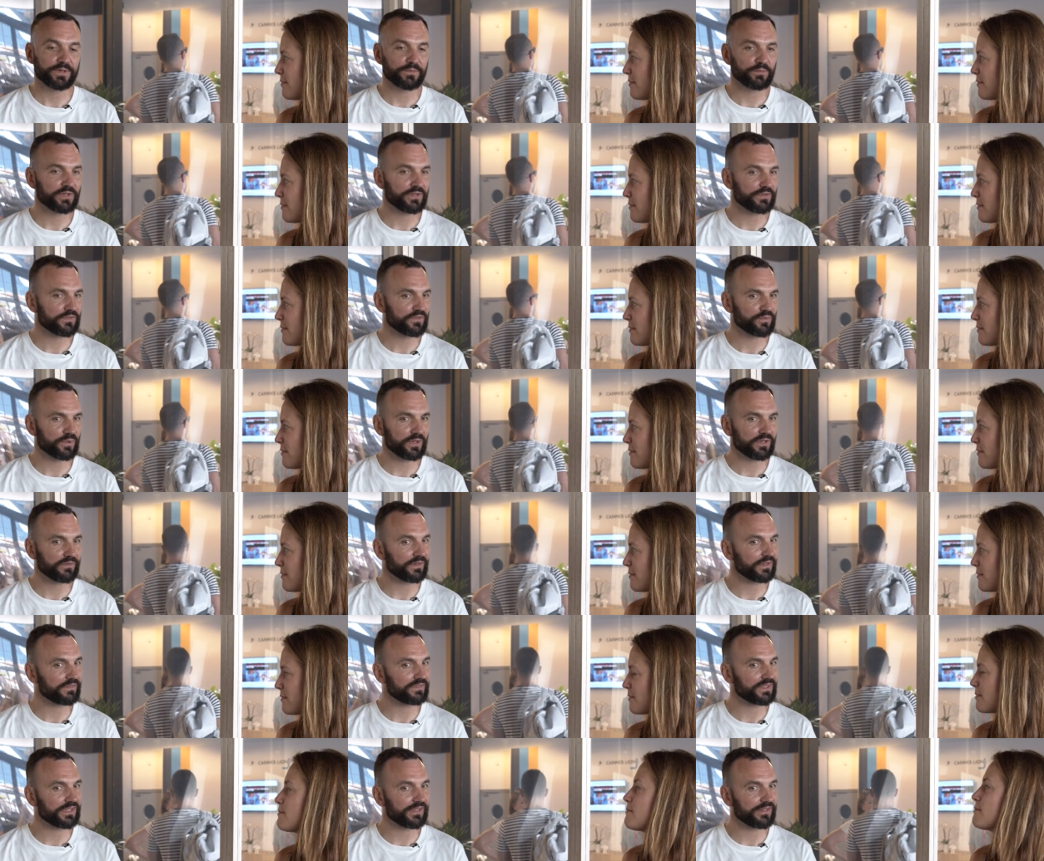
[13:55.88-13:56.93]
Speaker 1: been with us for
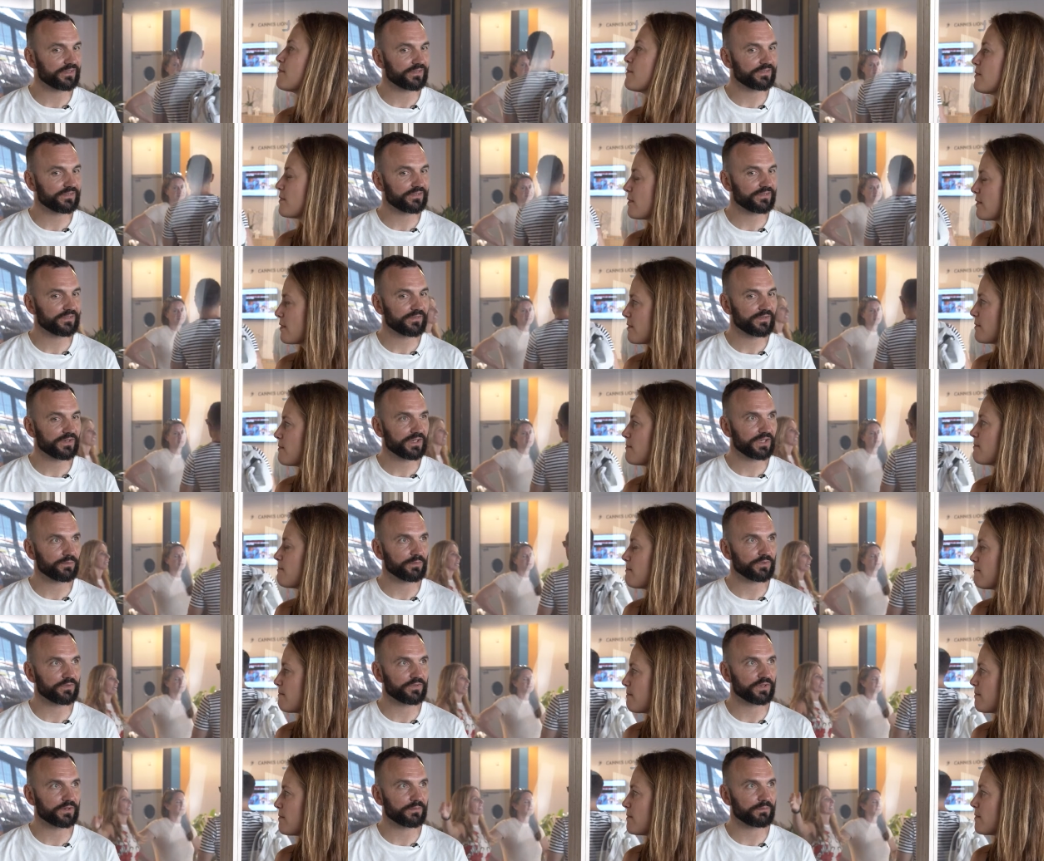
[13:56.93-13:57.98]
25 years. It
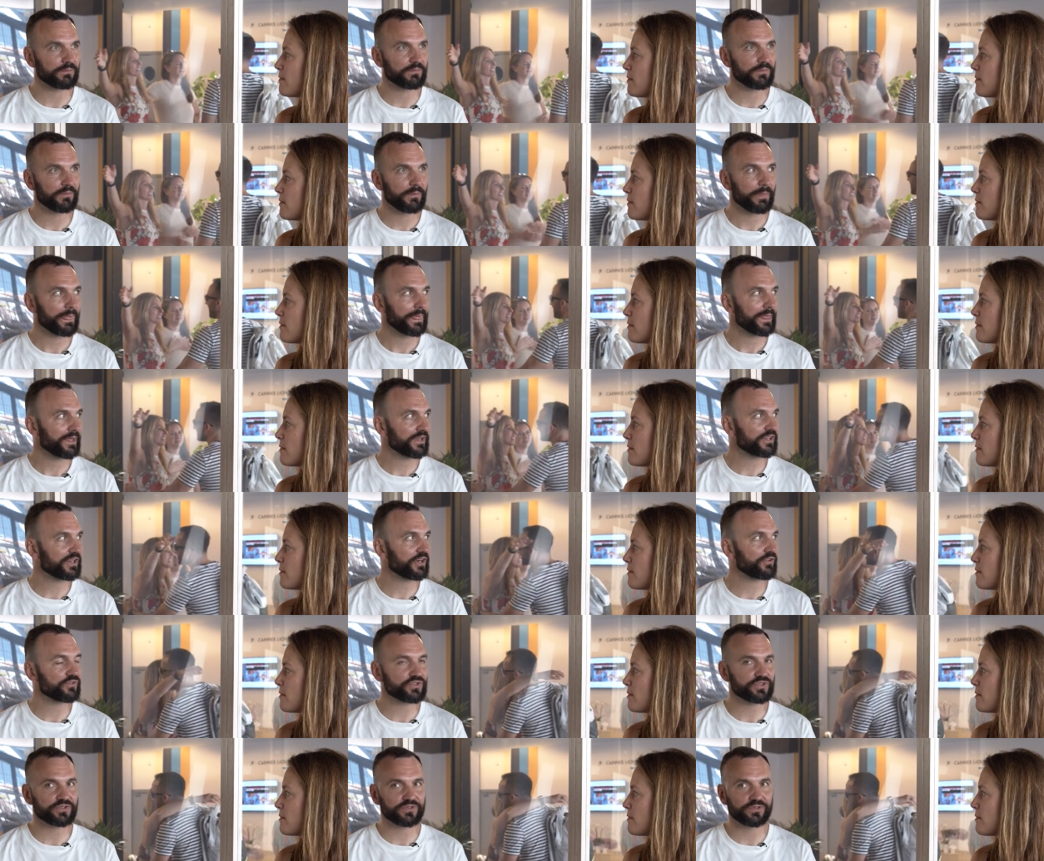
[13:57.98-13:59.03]
was a
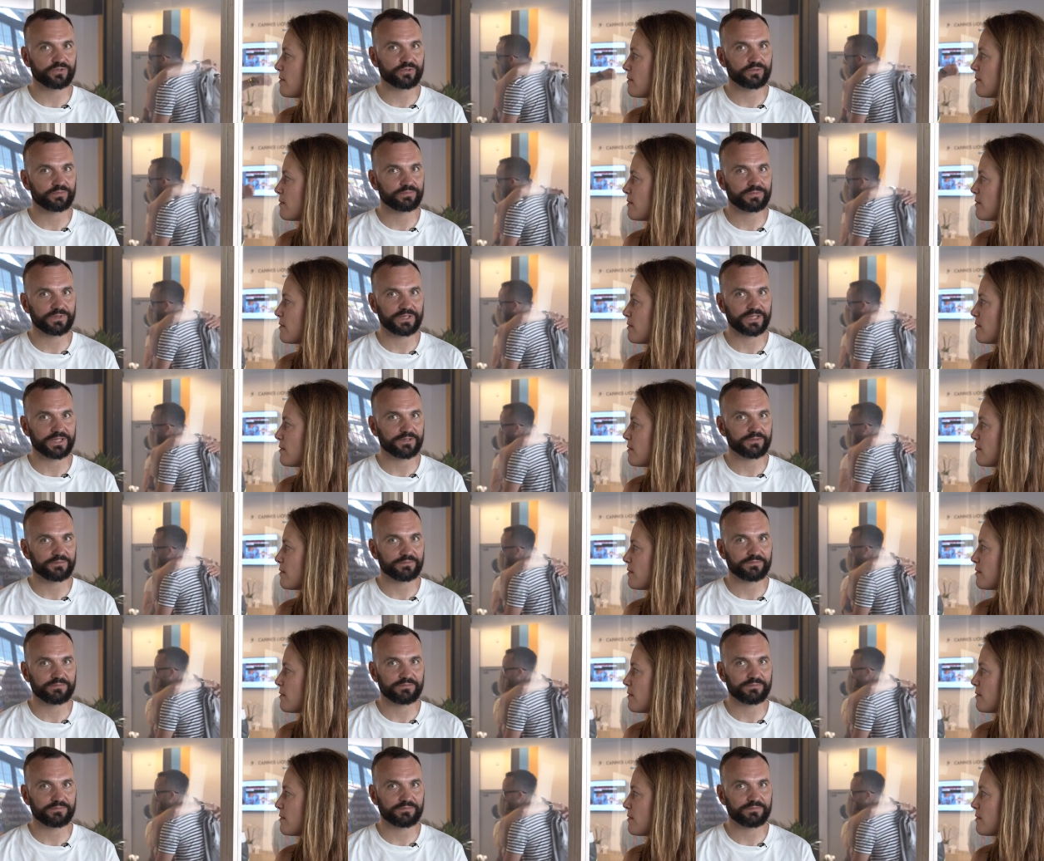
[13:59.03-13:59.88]
cultural, like,